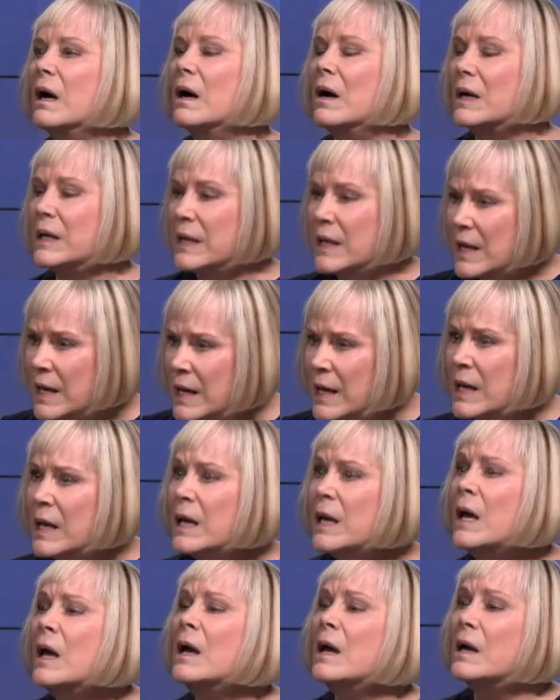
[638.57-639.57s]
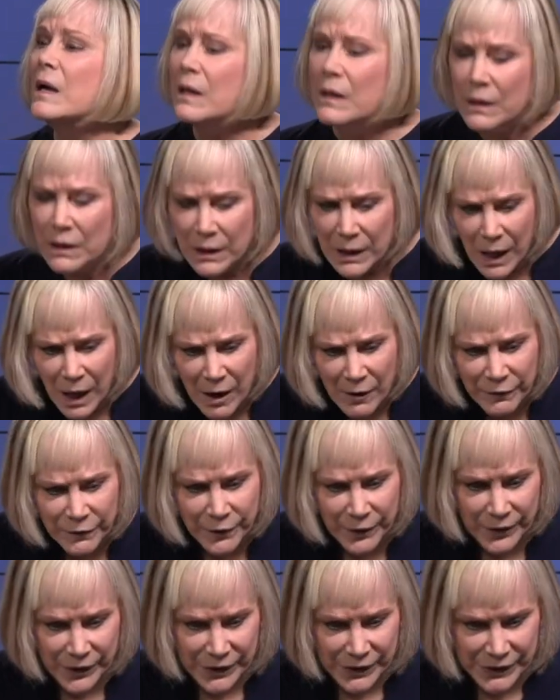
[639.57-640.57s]
A king
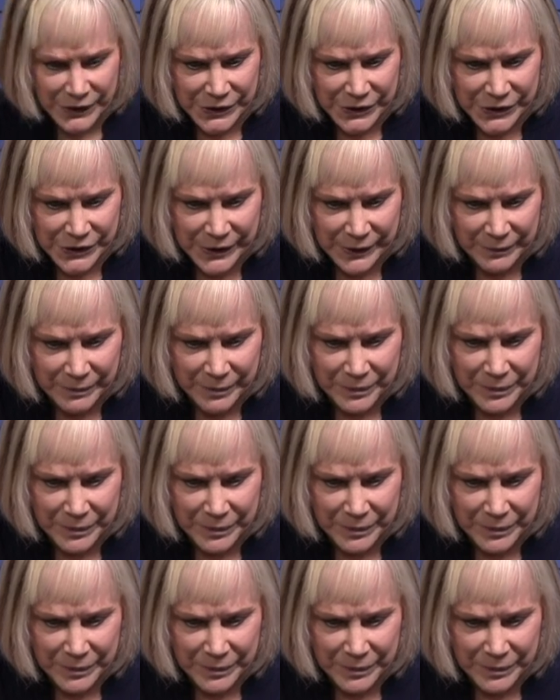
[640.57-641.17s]
governs.